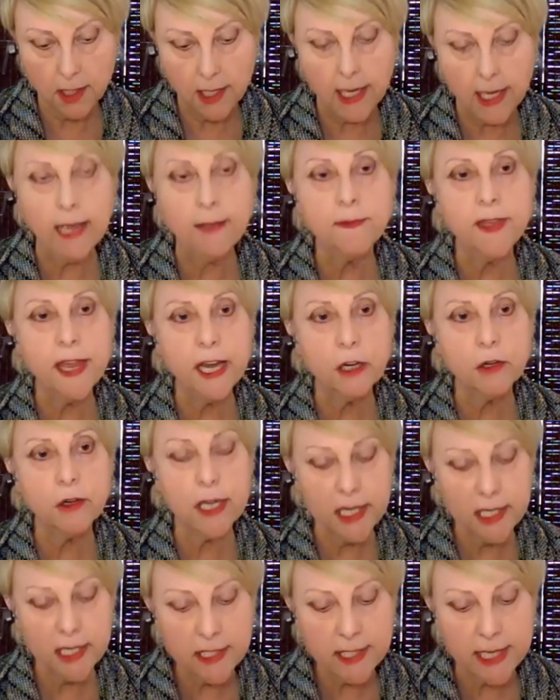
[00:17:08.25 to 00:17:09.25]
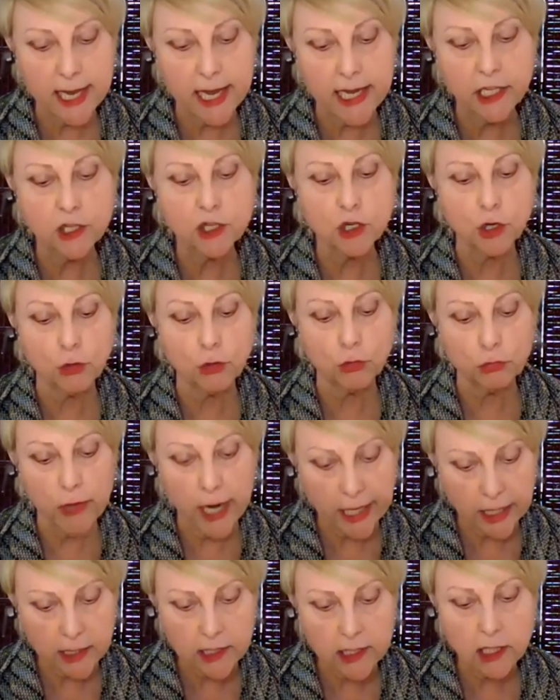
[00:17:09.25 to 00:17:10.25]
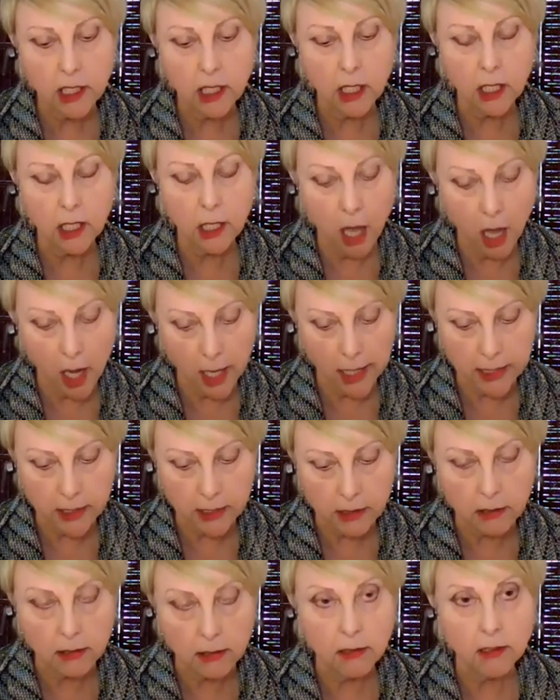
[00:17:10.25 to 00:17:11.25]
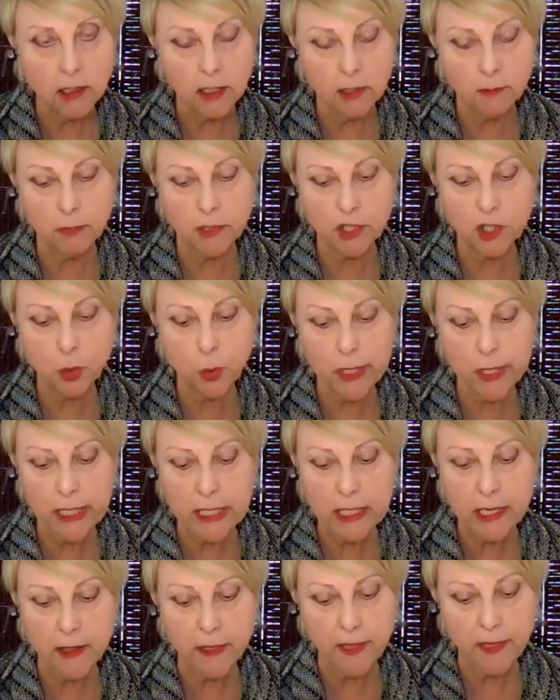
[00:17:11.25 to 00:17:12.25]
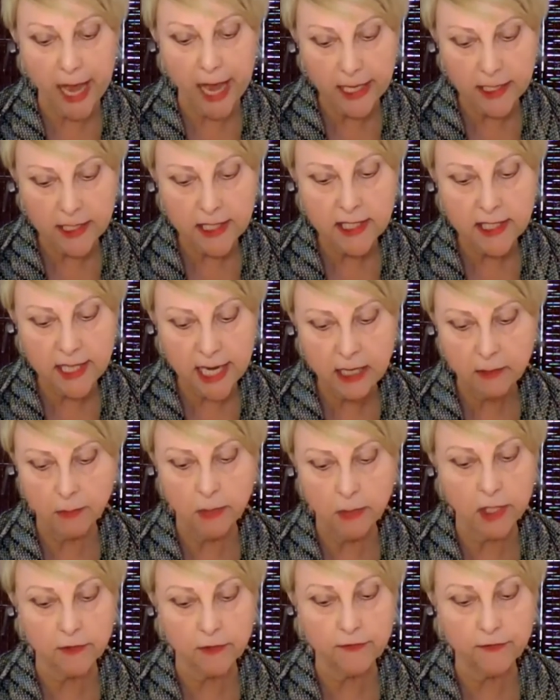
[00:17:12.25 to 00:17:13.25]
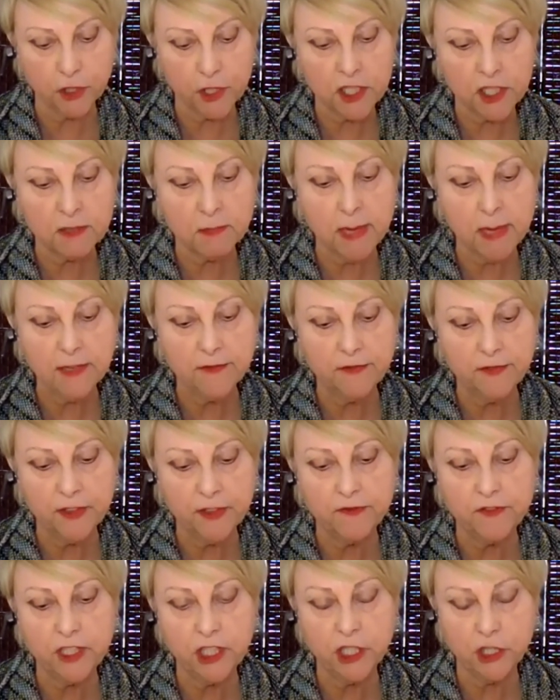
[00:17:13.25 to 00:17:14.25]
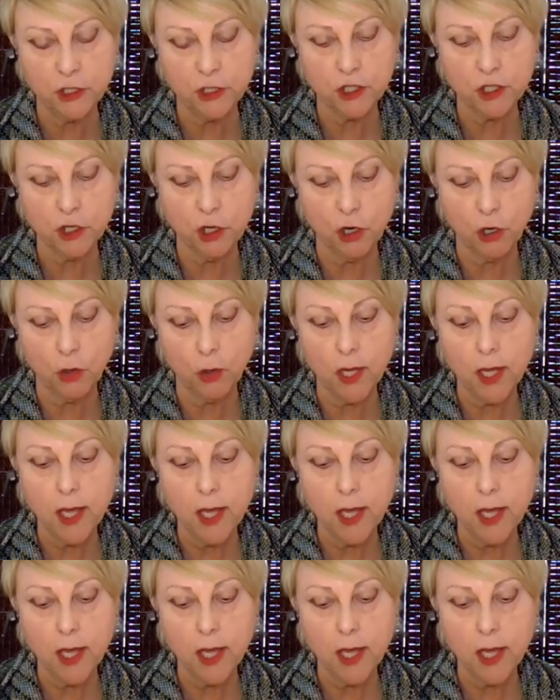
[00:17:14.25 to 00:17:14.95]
And there is a direct line between that statement, first made 50 years ago,